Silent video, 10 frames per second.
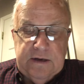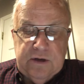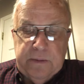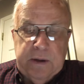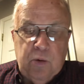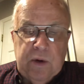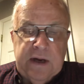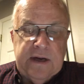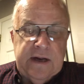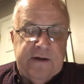To be
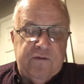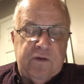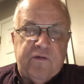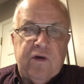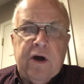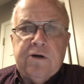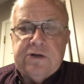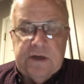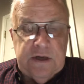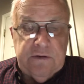willing to live with frogs
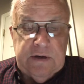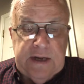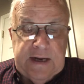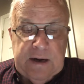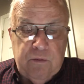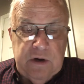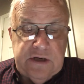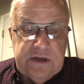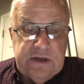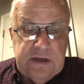another day. I
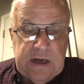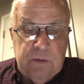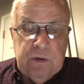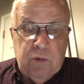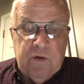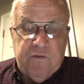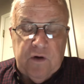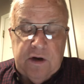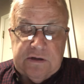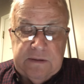wish I wouldn't want
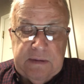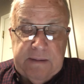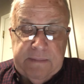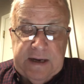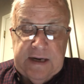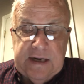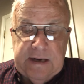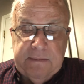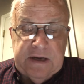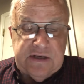frogs in my bed and
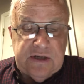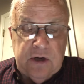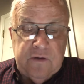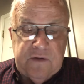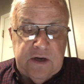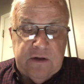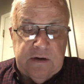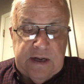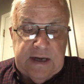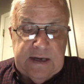in my stove another
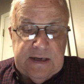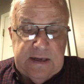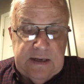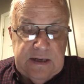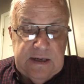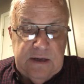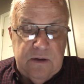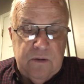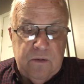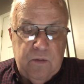night.
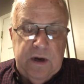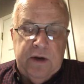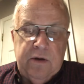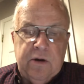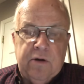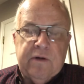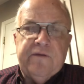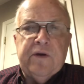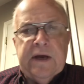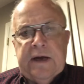When are you going to
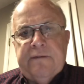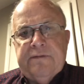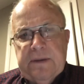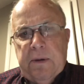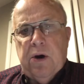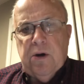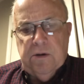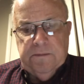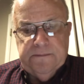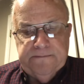forgive?
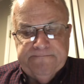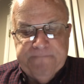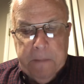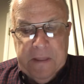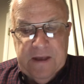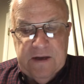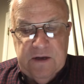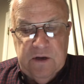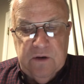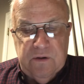Tomorrow.
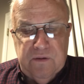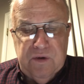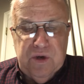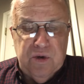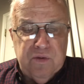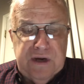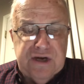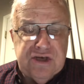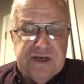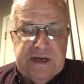You're
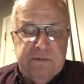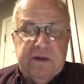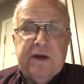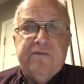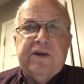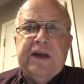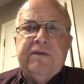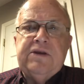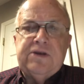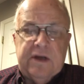willing to sleep with
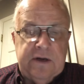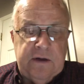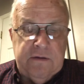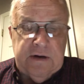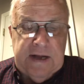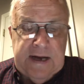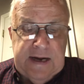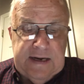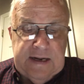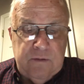unforgiveness another
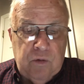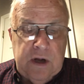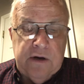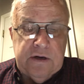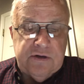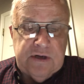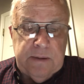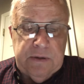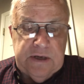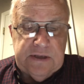night and wallow in
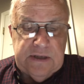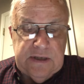stubbornness?